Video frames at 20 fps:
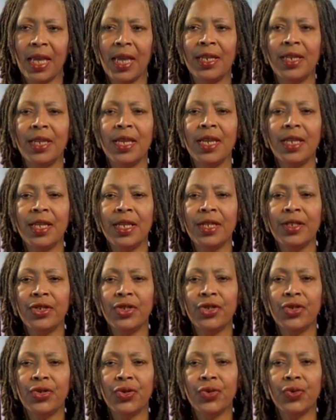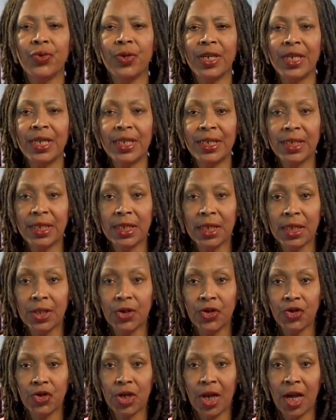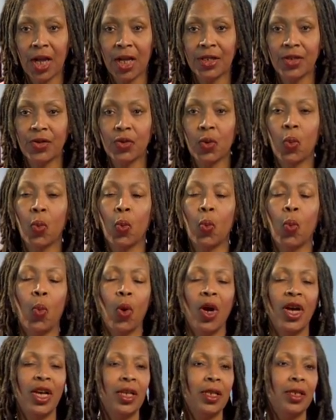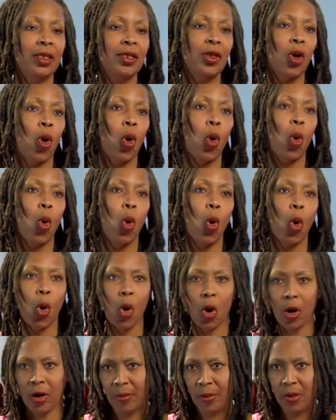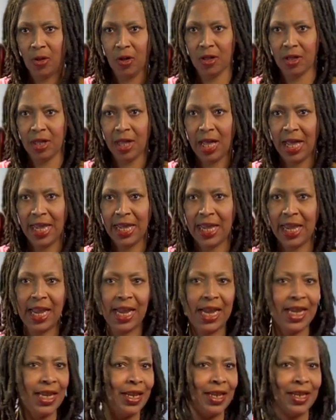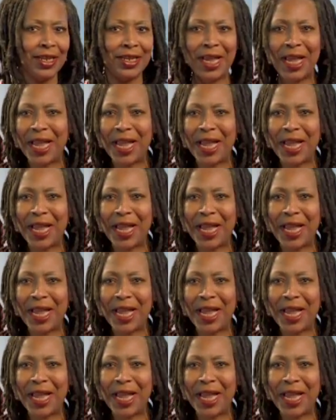and needing to do insulin shots was horrible. I hated it,